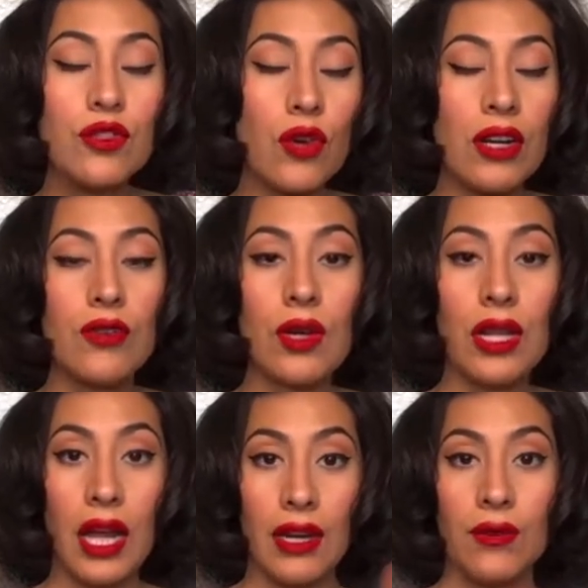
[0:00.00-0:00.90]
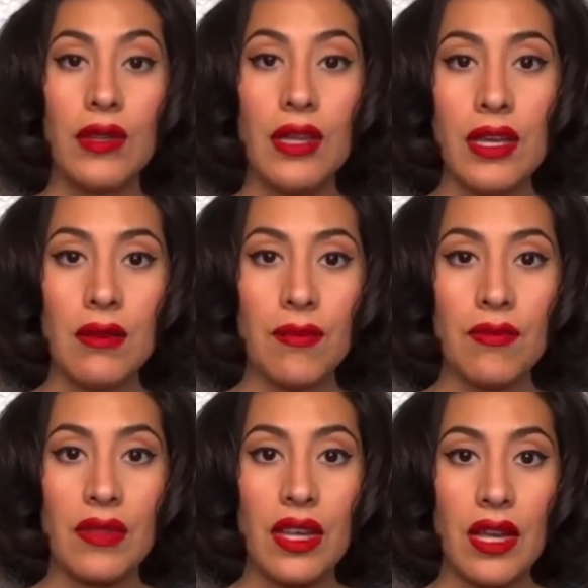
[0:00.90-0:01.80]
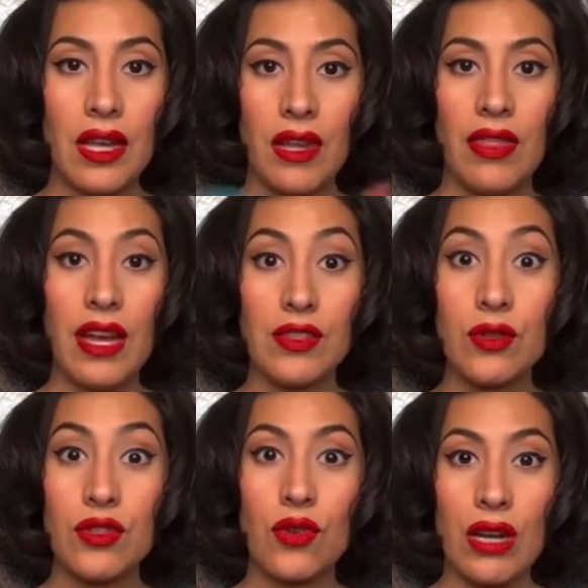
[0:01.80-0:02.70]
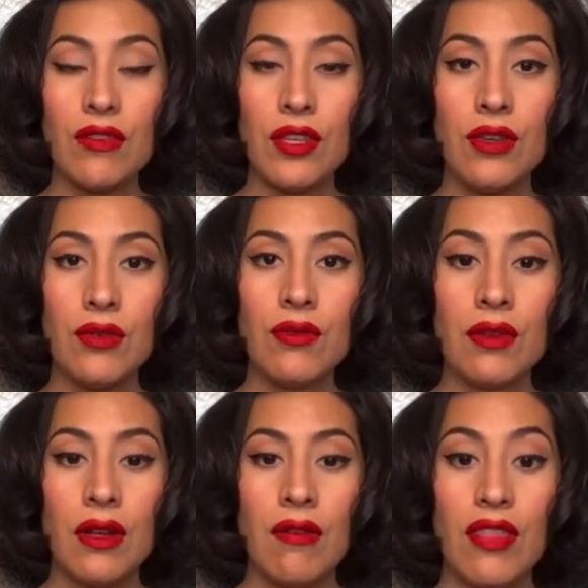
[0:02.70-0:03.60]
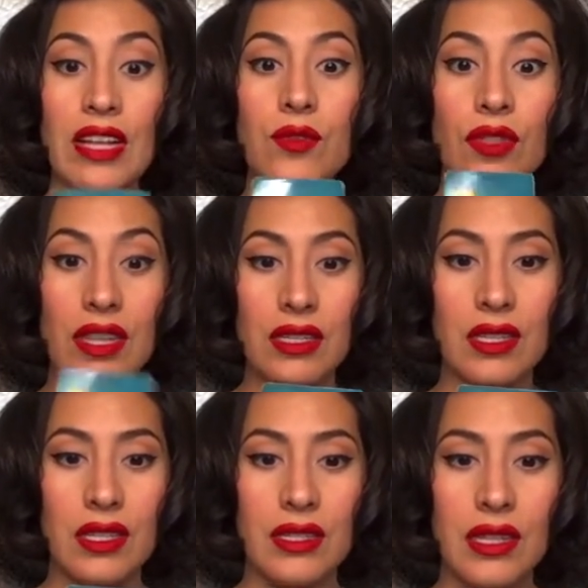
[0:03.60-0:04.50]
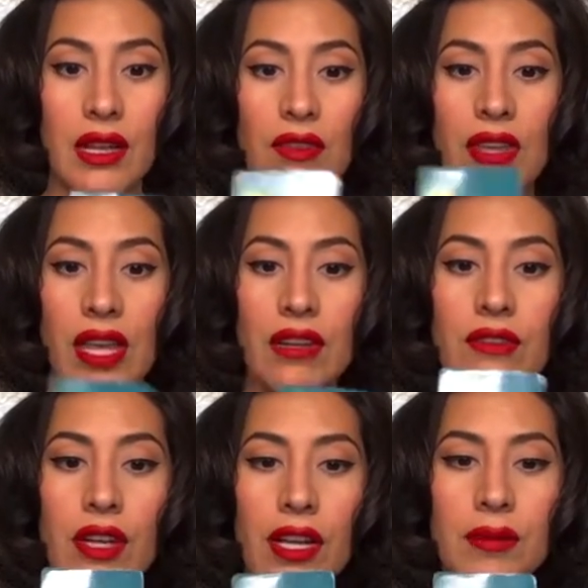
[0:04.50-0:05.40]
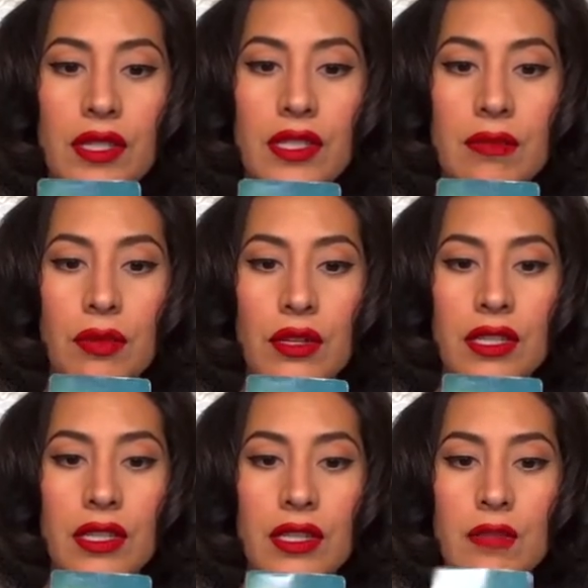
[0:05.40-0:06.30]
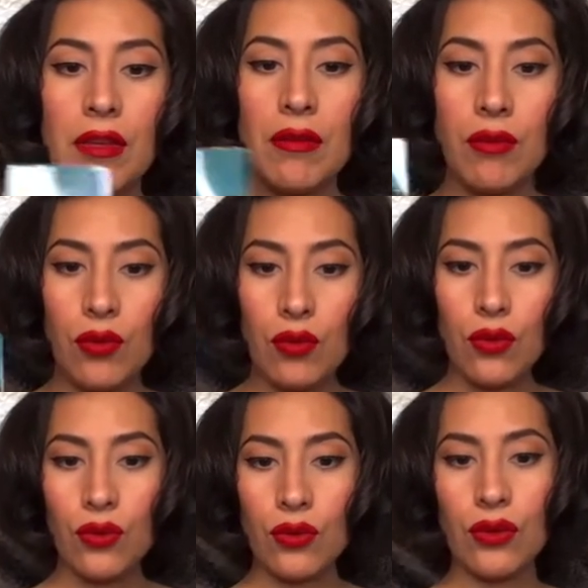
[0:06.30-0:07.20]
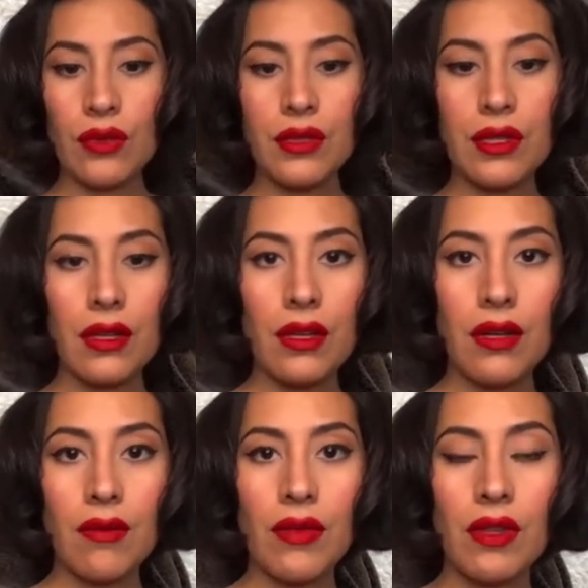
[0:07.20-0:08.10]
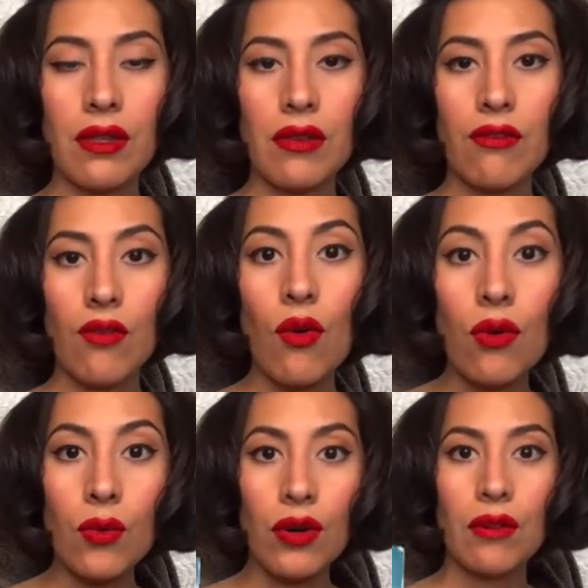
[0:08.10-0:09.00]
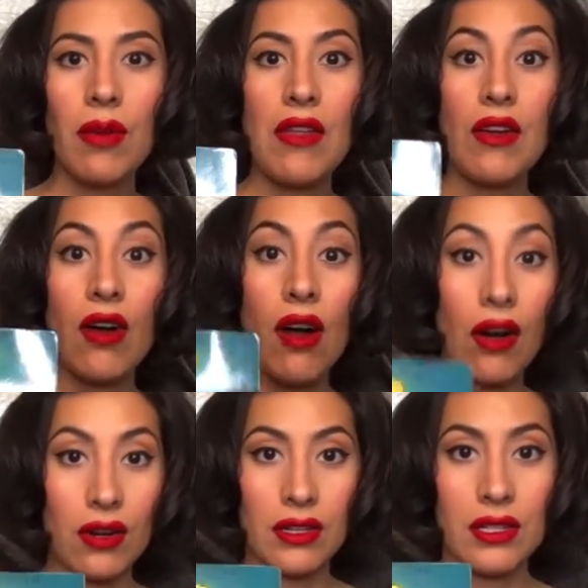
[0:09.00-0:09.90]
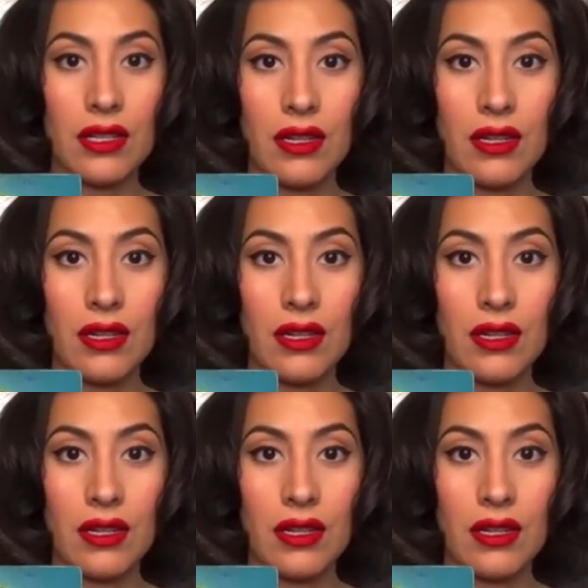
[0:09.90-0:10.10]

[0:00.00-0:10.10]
trying to align with it and that's what's driving you, that's what this is. The Eight of Cups, this person is being pulled forward by their heart